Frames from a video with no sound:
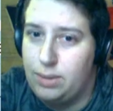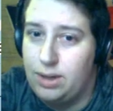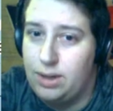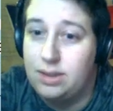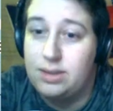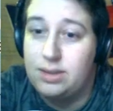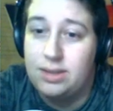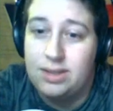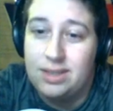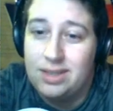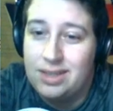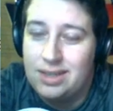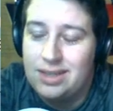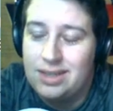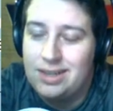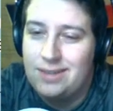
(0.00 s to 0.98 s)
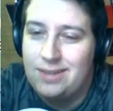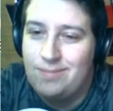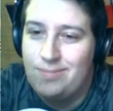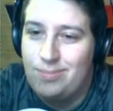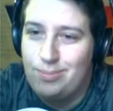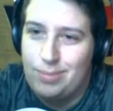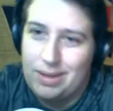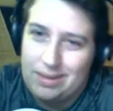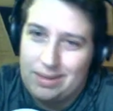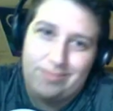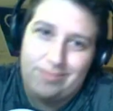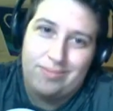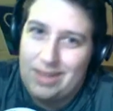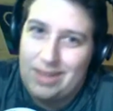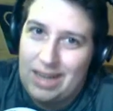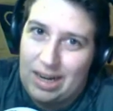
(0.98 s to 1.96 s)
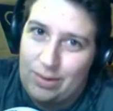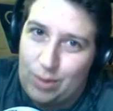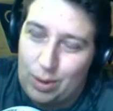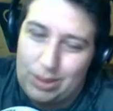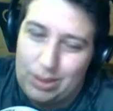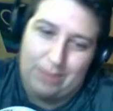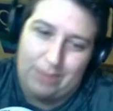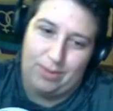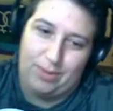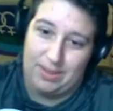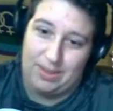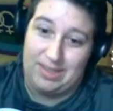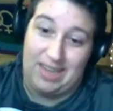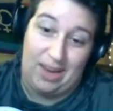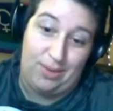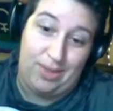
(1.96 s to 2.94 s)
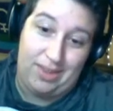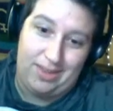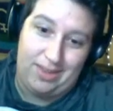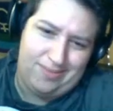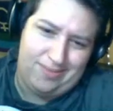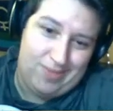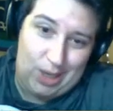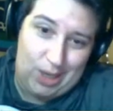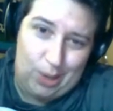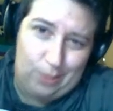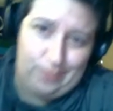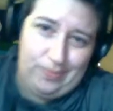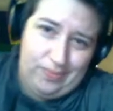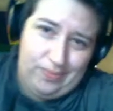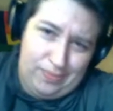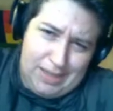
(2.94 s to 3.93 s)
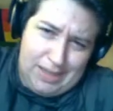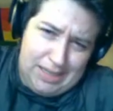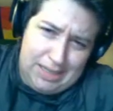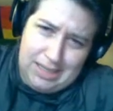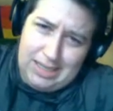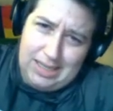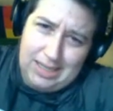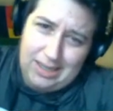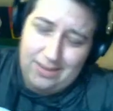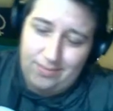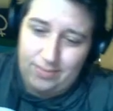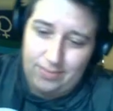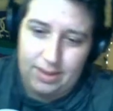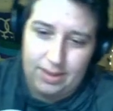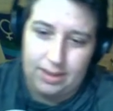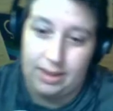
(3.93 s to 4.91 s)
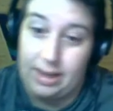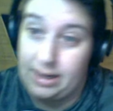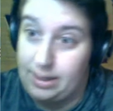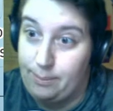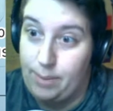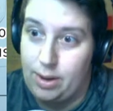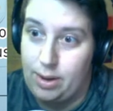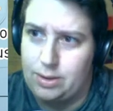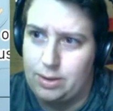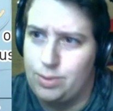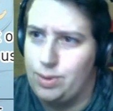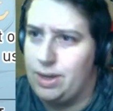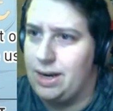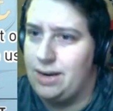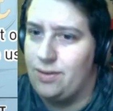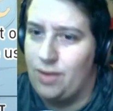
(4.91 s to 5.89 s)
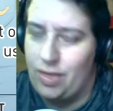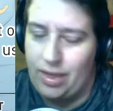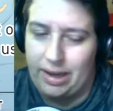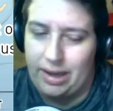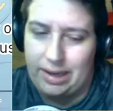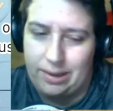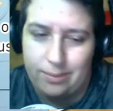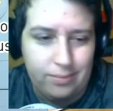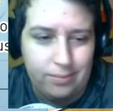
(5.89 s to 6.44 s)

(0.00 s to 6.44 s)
bugs, but of course I'm from the south, so lightning bugs were kind of a thing.